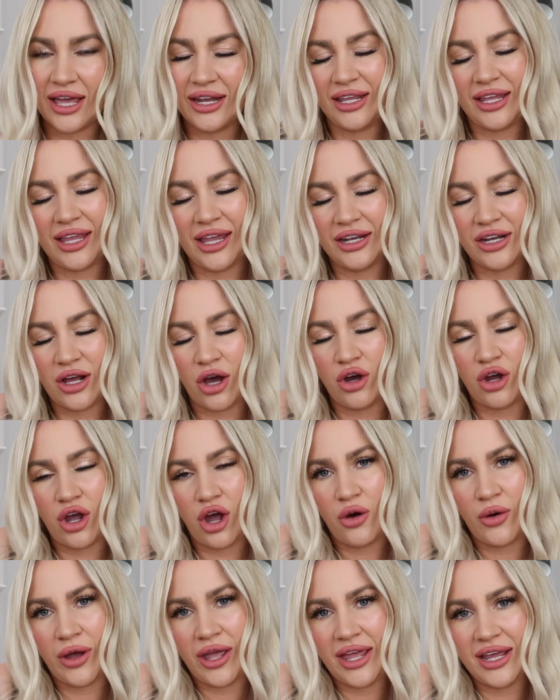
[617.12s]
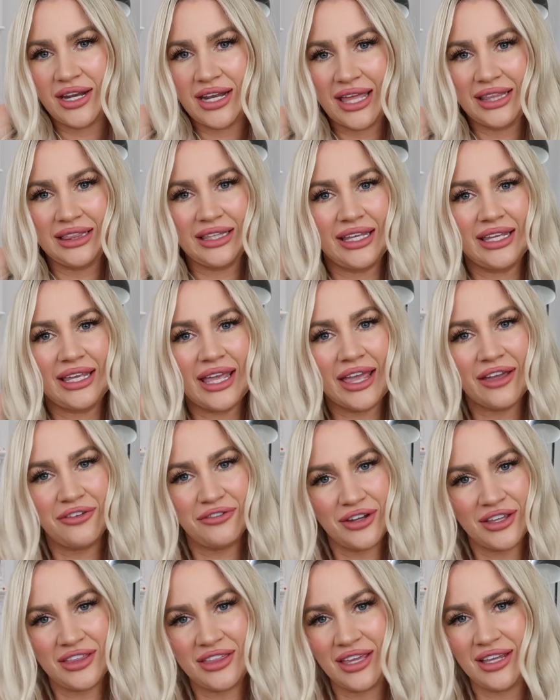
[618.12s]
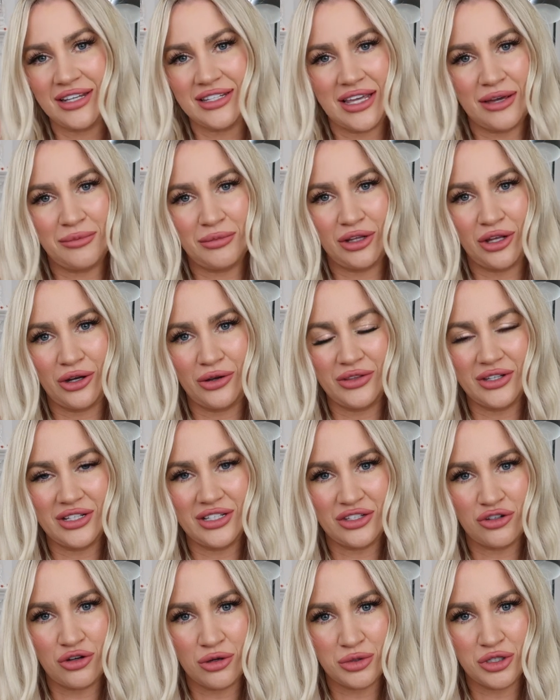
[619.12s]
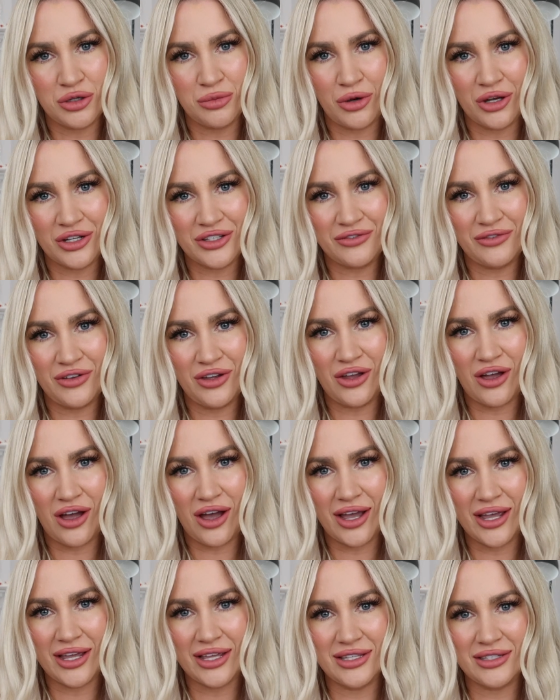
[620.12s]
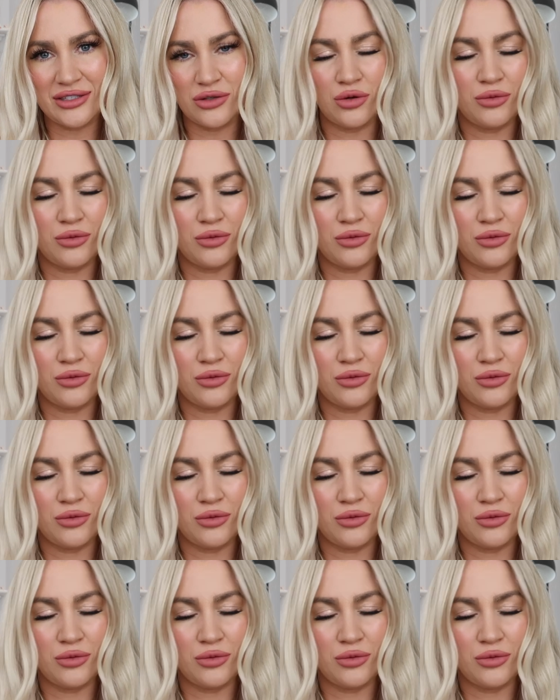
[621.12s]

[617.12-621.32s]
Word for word: And again, I'll go ahead and link everything down below in the description box for you guys,